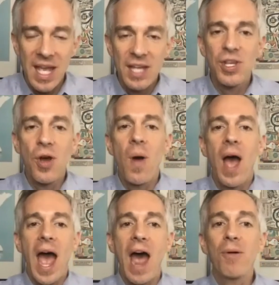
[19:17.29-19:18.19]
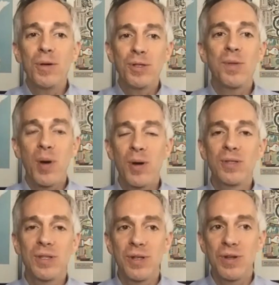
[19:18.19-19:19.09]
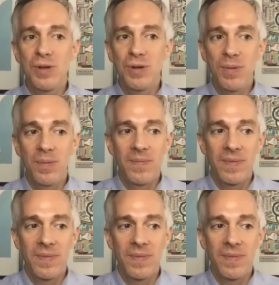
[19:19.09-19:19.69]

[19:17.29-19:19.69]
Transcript: So how are you supposed to